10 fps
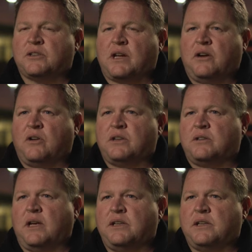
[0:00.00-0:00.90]
just had a
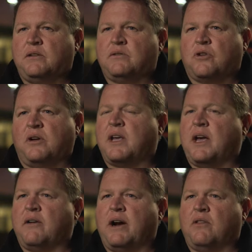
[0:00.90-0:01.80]
nice, easy trot and
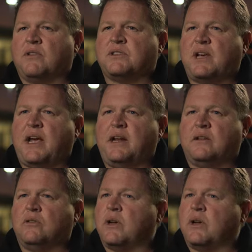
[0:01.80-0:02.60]
canter out on the sand, and